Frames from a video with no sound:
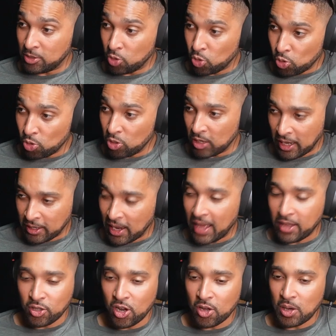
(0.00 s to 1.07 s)
all look, and
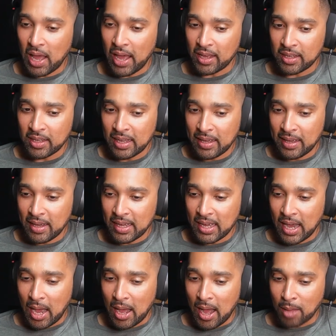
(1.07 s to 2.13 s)
like, you know, like,
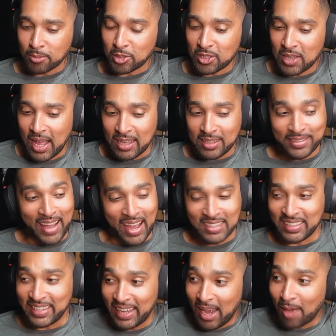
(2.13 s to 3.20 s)
I'm just like, nice,
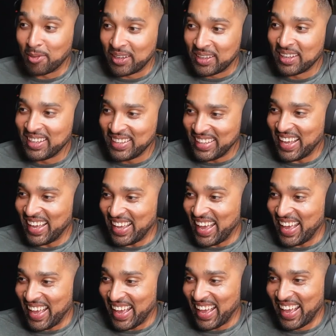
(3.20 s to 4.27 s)
innit?
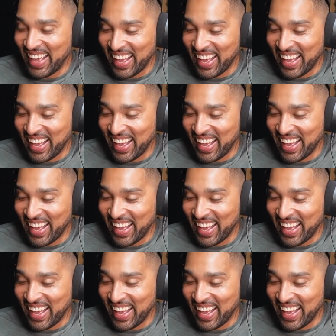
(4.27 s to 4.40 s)
Yeah.